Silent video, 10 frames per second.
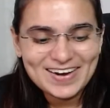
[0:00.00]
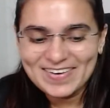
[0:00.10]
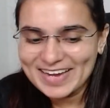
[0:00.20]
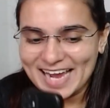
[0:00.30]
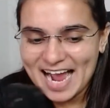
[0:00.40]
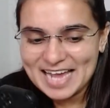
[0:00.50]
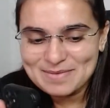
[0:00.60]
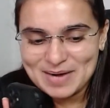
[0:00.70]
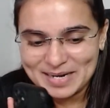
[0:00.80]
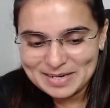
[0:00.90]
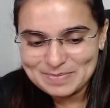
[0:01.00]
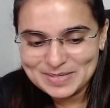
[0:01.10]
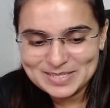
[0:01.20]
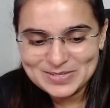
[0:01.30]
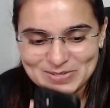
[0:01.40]
Okay, I am
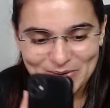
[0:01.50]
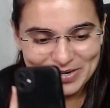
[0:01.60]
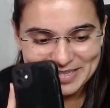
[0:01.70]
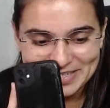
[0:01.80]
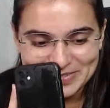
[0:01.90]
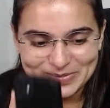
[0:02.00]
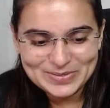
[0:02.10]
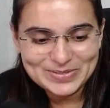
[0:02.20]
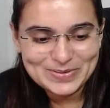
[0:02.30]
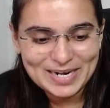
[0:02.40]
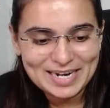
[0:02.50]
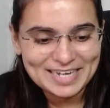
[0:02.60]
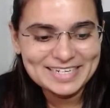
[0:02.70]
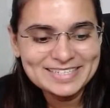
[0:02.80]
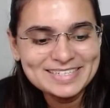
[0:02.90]
100% sure that you are
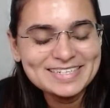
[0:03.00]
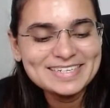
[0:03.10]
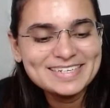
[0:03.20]
lying.